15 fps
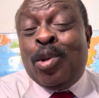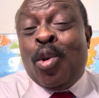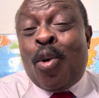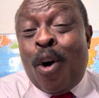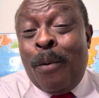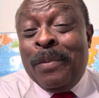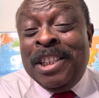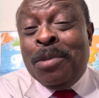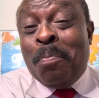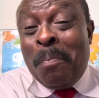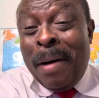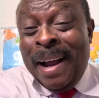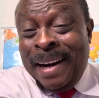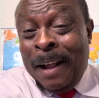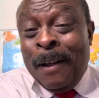to commit
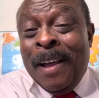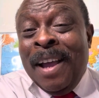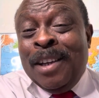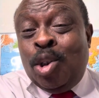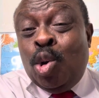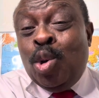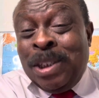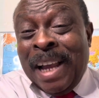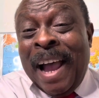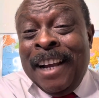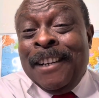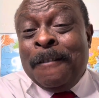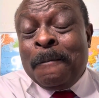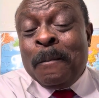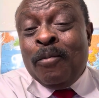
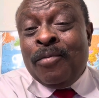suicide.